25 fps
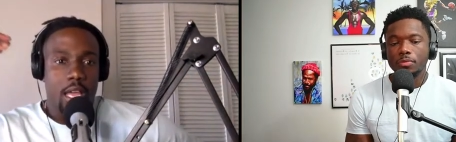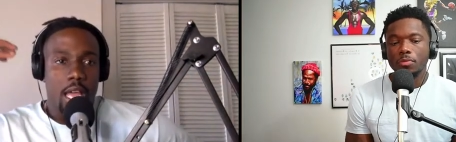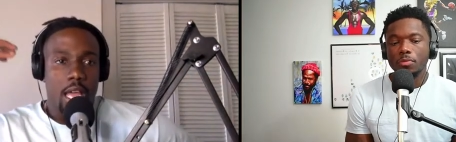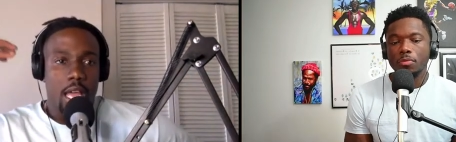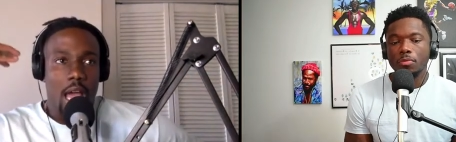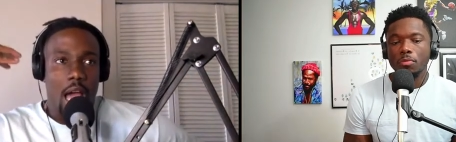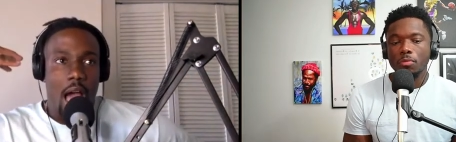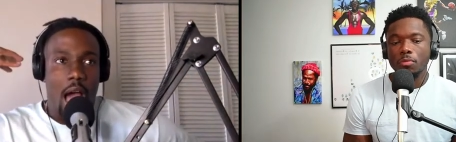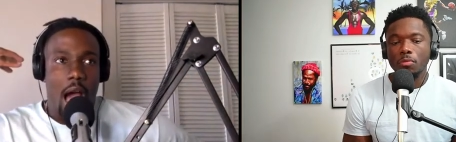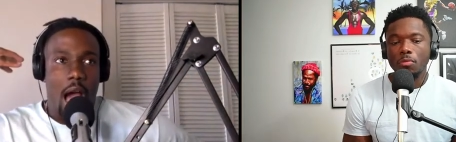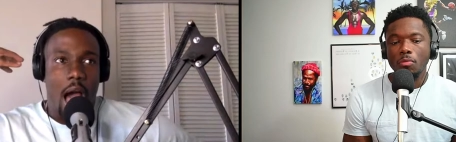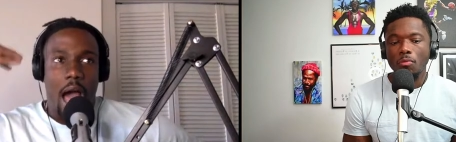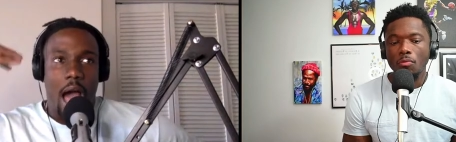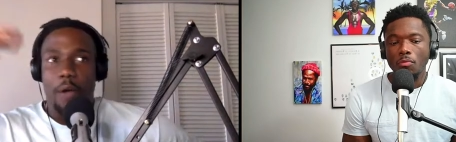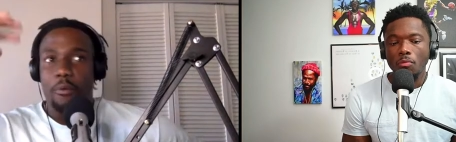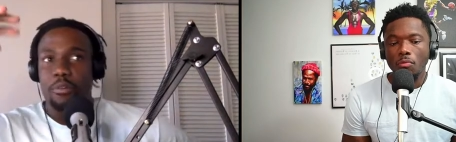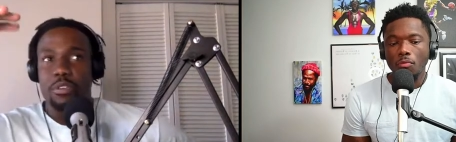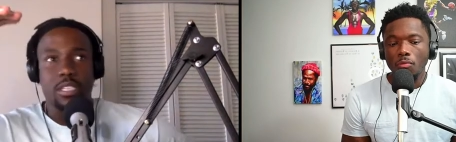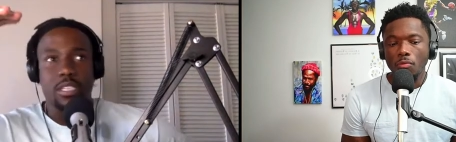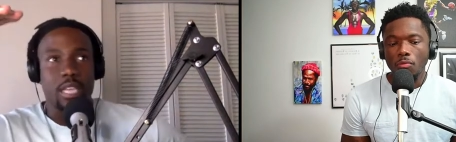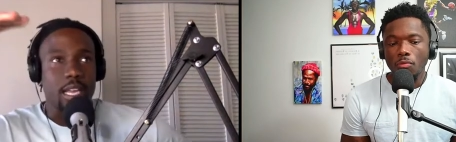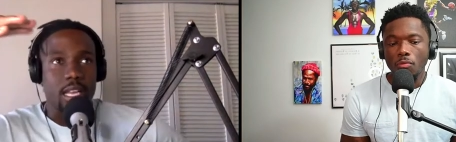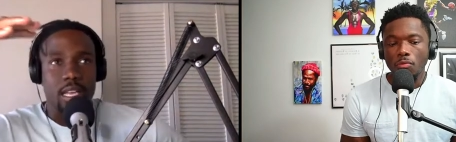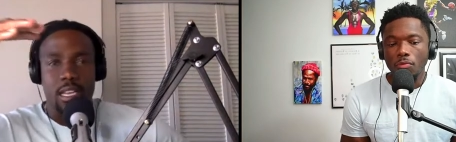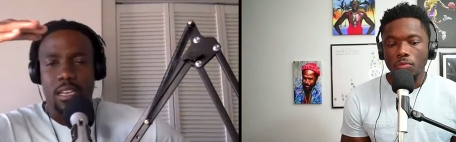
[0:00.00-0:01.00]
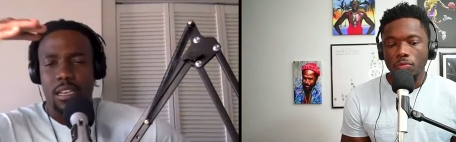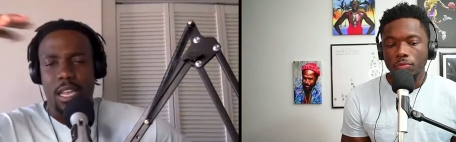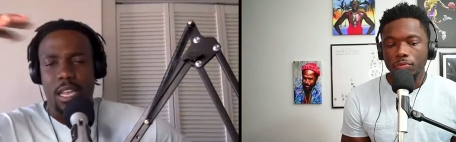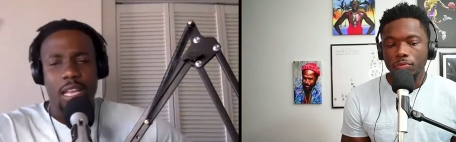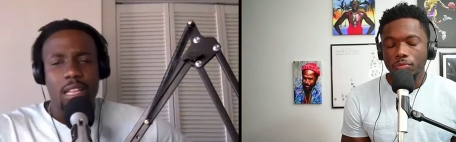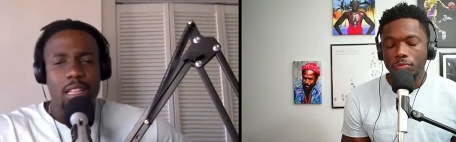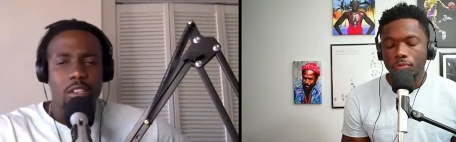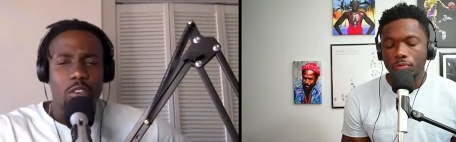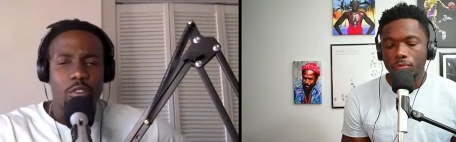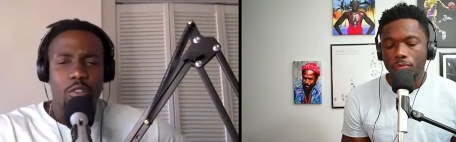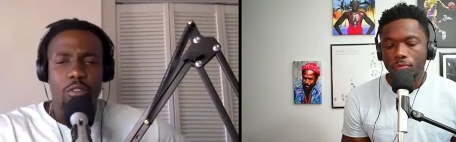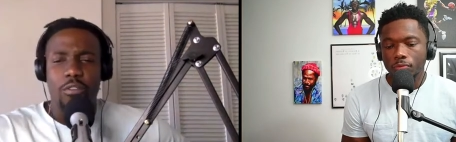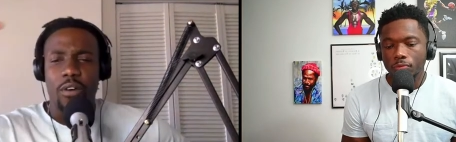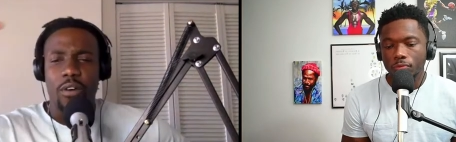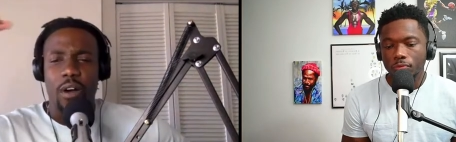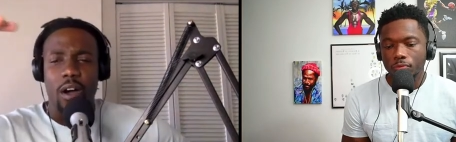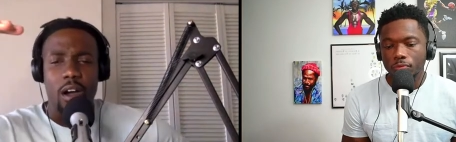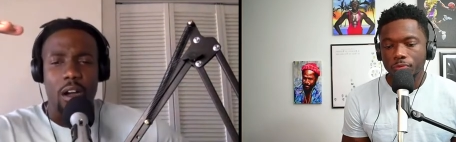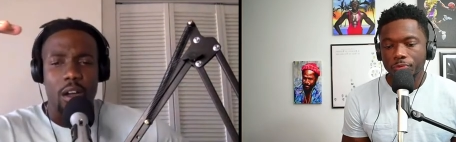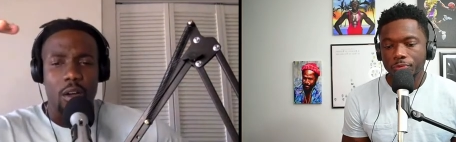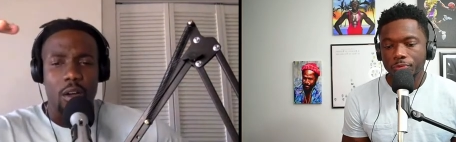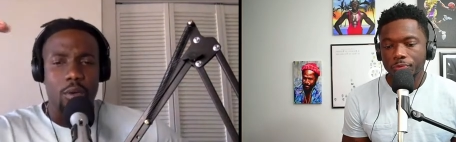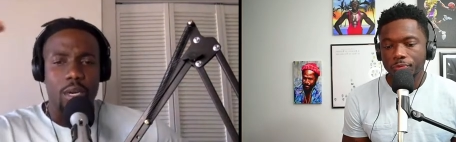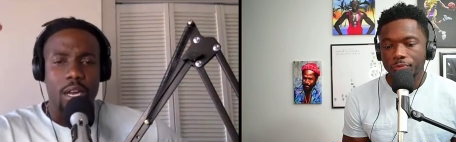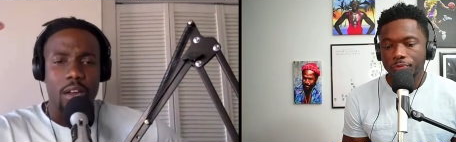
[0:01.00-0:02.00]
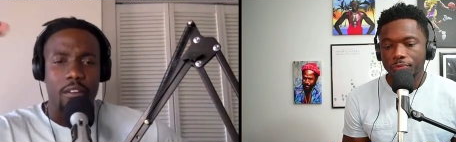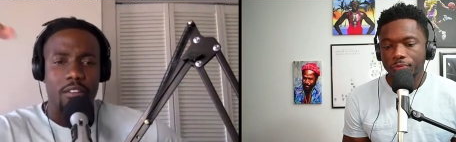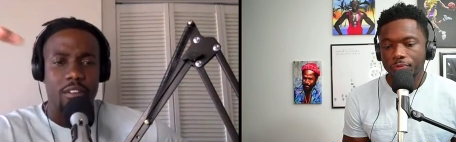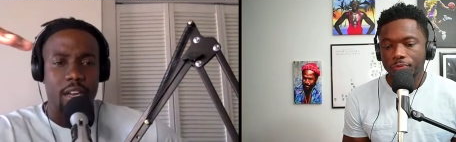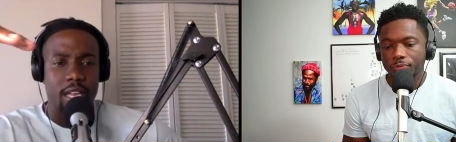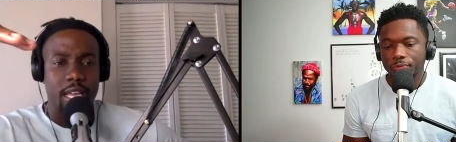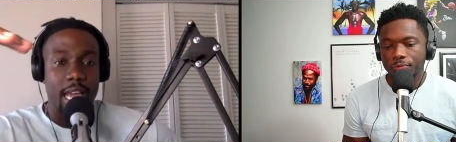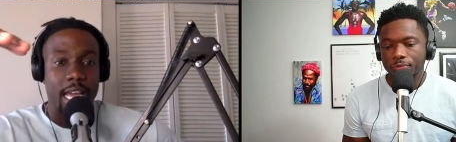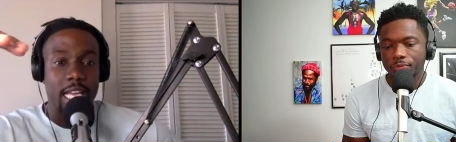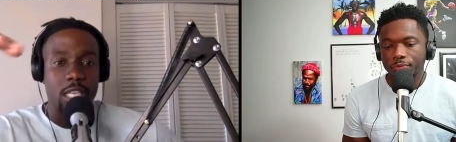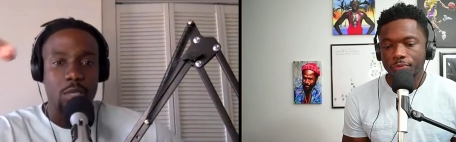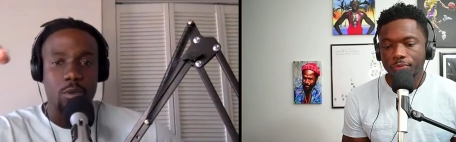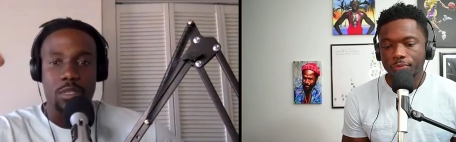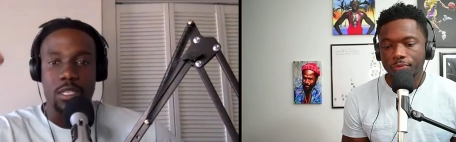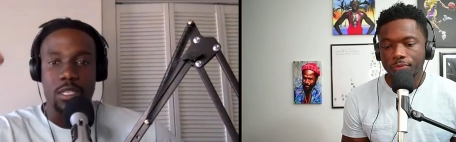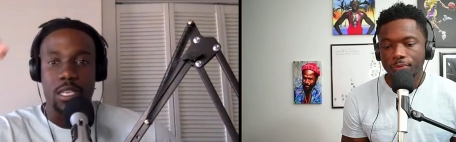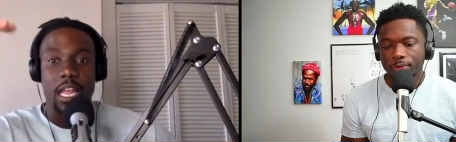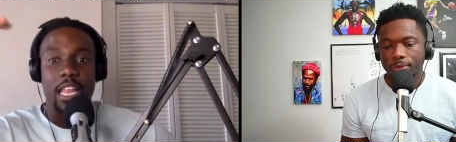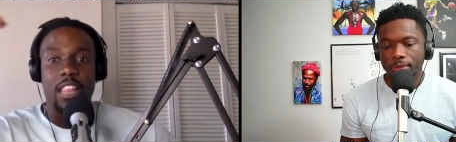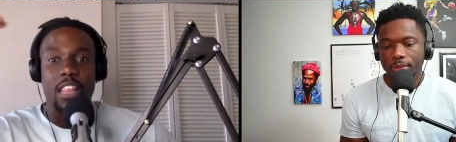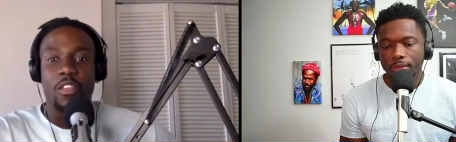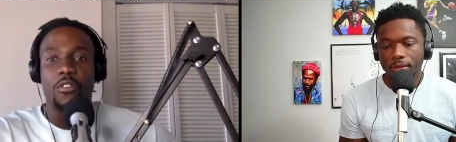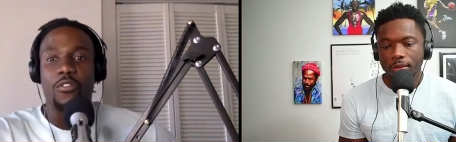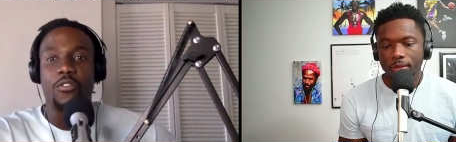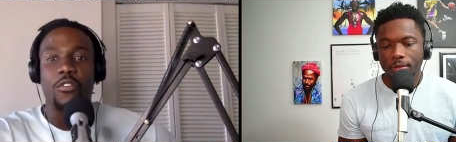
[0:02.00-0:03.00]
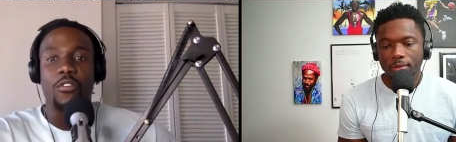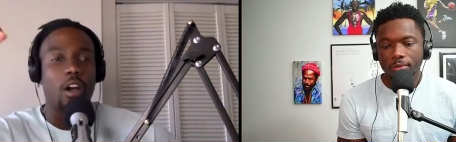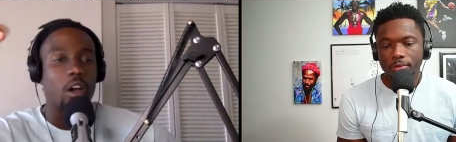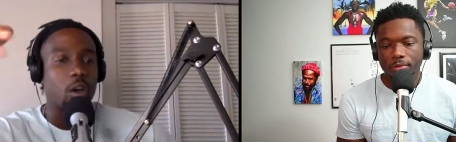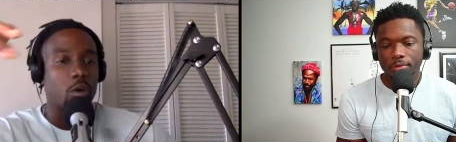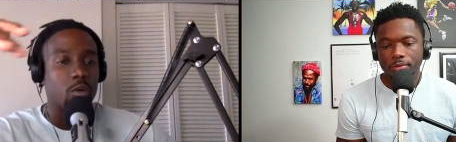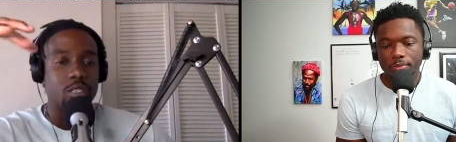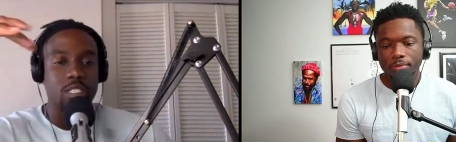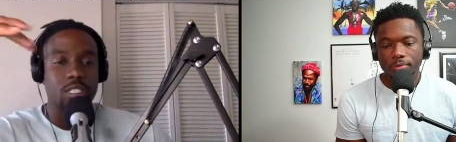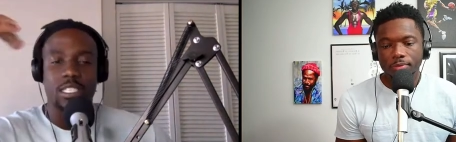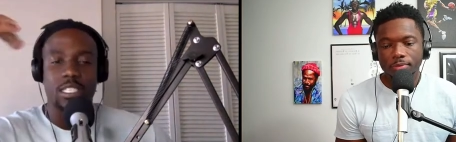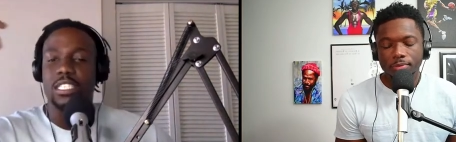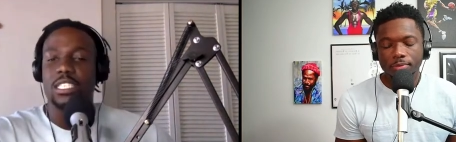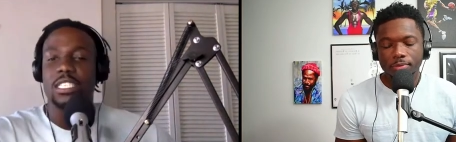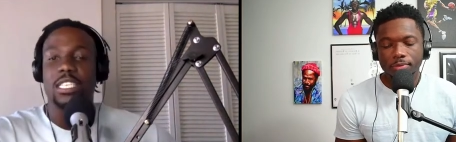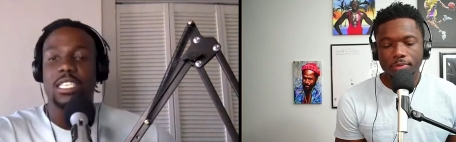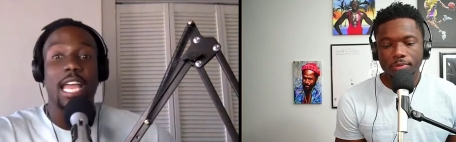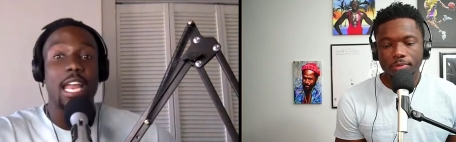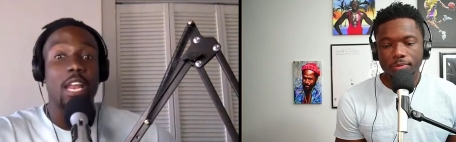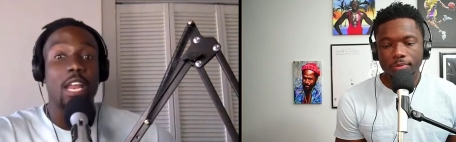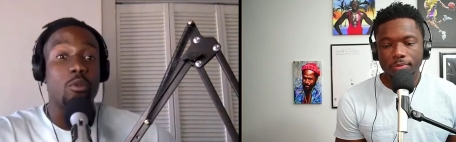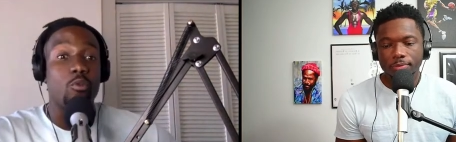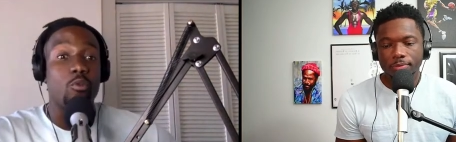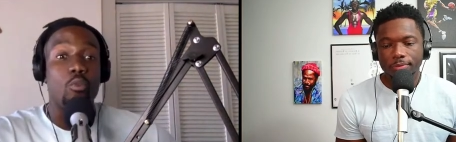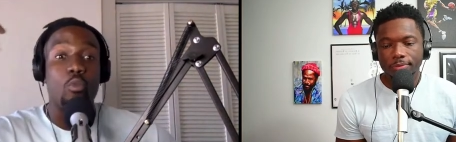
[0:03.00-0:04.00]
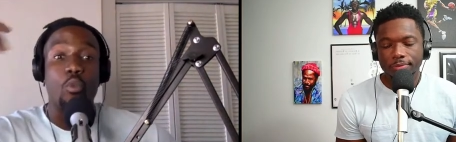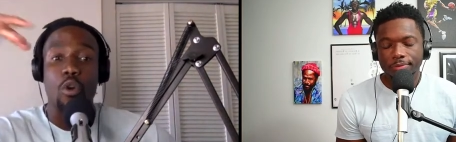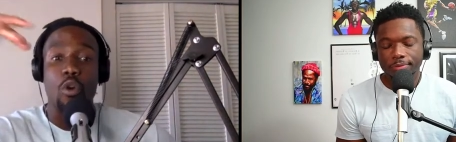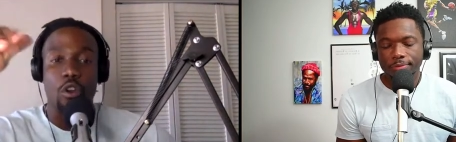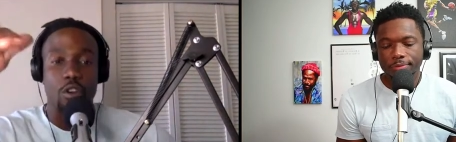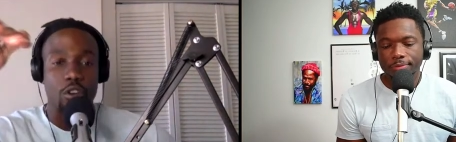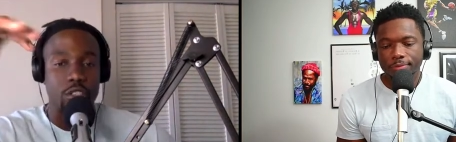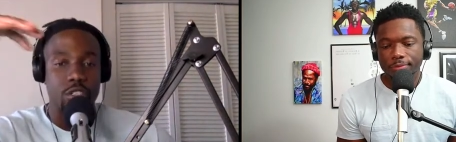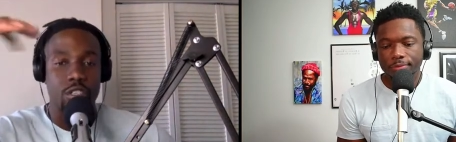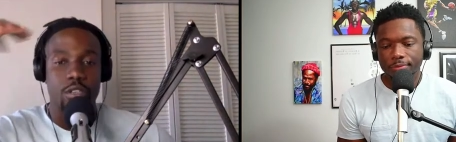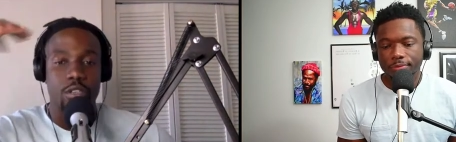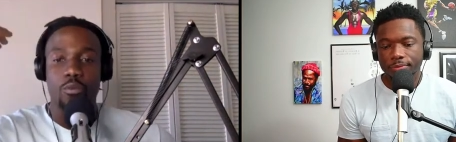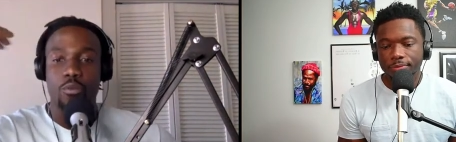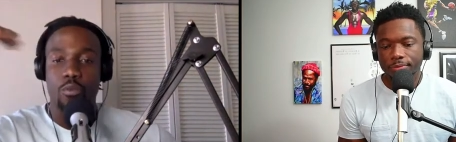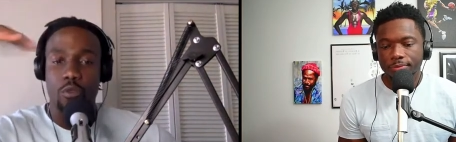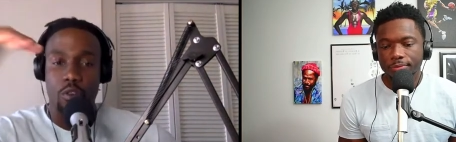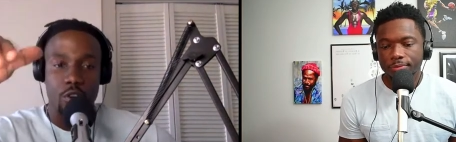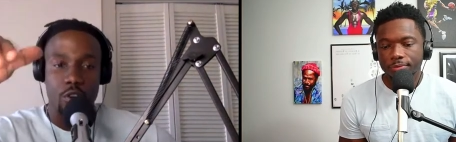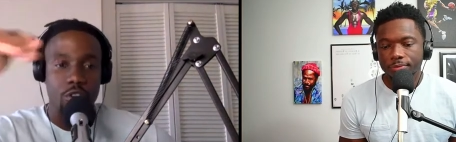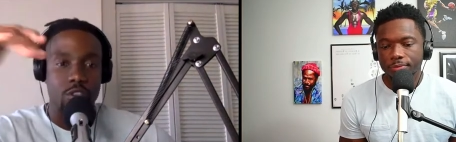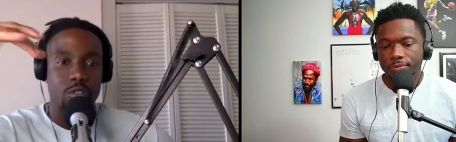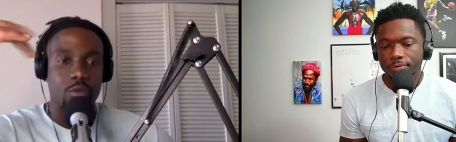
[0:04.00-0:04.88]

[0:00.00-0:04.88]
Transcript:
Speaker 1: I was like in like a little funk, whatever the case was, and the funk was just getting worse and worse.